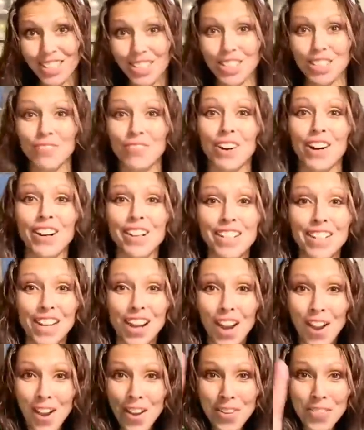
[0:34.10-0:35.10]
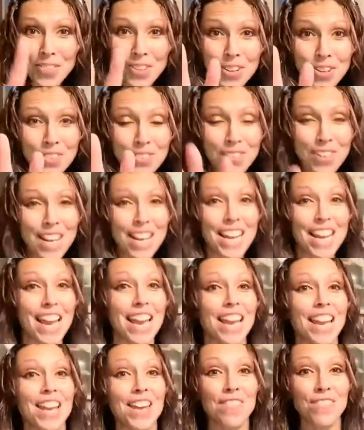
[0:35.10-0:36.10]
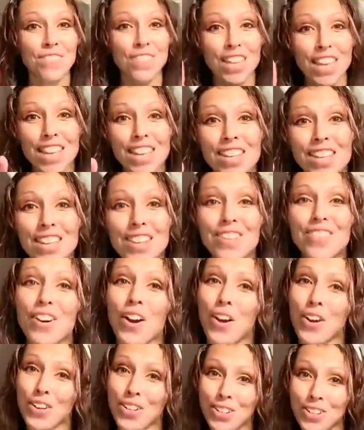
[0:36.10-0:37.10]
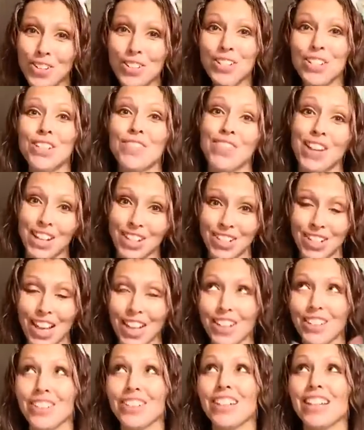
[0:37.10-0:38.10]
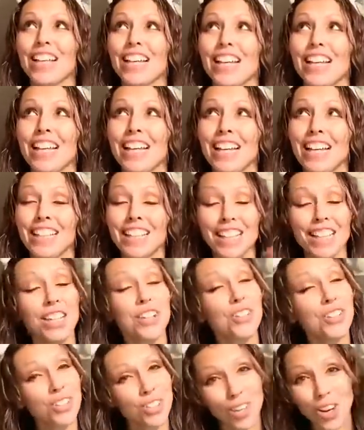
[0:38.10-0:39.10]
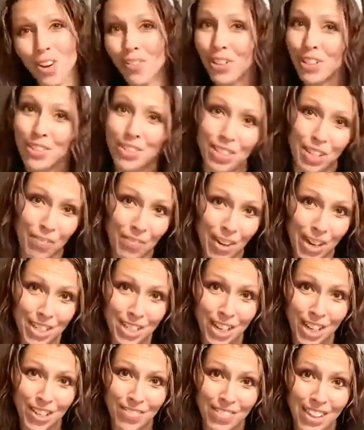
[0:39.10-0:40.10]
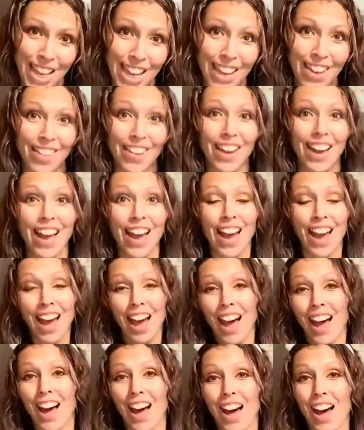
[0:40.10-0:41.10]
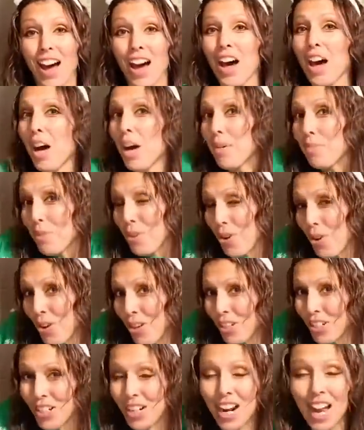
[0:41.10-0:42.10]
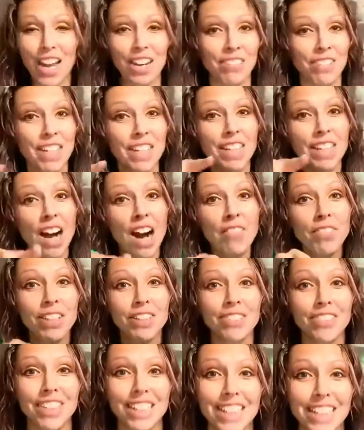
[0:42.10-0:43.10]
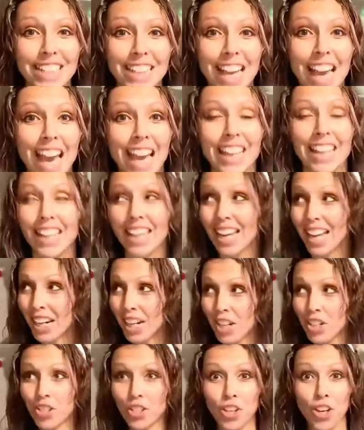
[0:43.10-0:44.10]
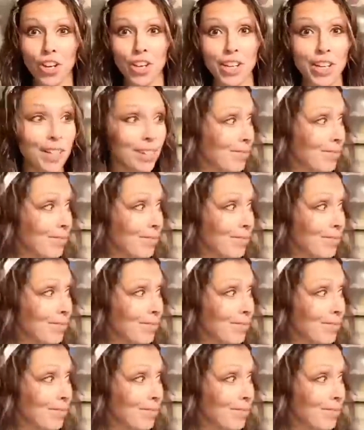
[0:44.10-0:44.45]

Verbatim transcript: part three. If you are new to my channel, thank you so much for stopping by and checking me out. I'm a hoarder and a recovering one at that. And I show you